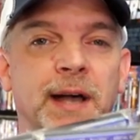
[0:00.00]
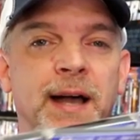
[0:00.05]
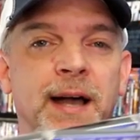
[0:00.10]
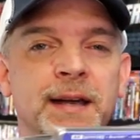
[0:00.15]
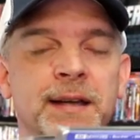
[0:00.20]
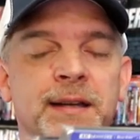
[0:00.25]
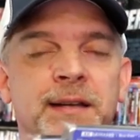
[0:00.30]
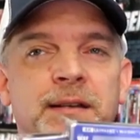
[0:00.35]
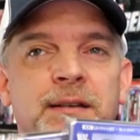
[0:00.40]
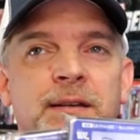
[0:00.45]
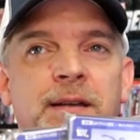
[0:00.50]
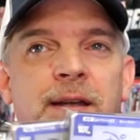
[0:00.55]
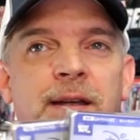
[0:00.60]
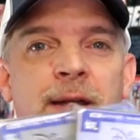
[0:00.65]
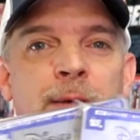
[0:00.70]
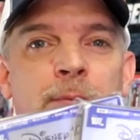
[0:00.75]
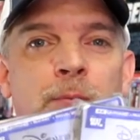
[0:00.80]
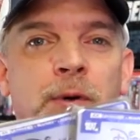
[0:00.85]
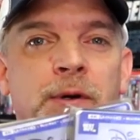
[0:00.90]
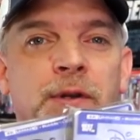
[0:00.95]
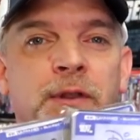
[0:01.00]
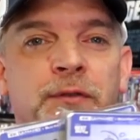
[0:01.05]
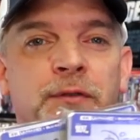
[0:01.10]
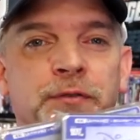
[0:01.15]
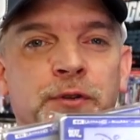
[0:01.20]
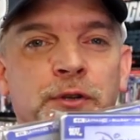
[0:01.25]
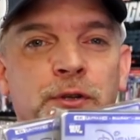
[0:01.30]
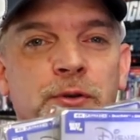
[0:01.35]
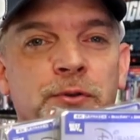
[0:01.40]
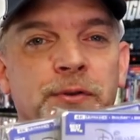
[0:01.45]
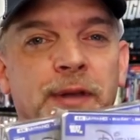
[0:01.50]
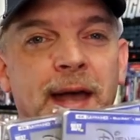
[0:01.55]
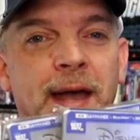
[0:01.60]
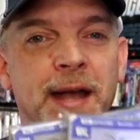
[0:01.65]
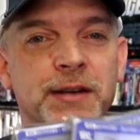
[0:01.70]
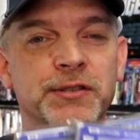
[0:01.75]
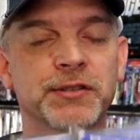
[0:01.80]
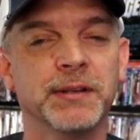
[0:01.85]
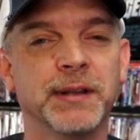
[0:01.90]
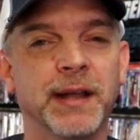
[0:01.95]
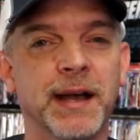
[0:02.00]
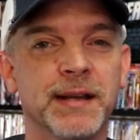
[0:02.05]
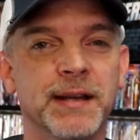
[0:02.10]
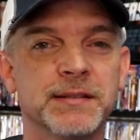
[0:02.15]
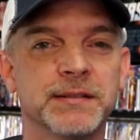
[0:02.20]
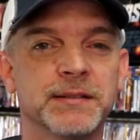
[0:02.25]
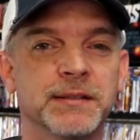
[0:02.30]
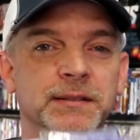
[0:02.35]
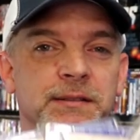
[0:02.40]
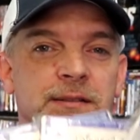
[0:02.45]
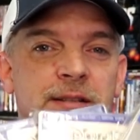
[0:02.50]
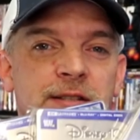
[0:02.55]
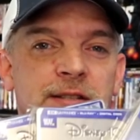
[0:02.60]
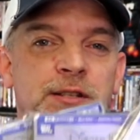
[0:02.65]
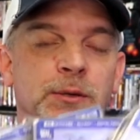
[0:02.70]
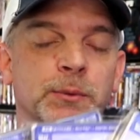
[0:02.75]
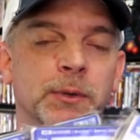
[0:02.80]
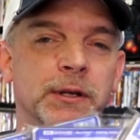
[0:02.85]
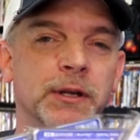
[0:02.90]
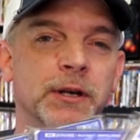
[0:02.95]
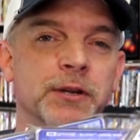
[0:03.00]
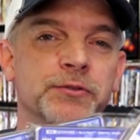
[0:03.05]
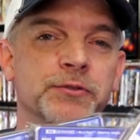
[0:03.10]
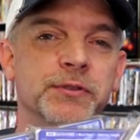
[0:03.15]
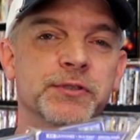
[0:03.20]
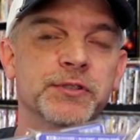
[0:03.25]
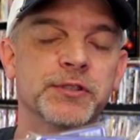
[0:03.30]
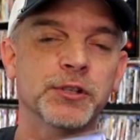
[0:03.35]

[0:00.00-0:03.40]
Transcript: I am one of the few that actually likes the Disney 100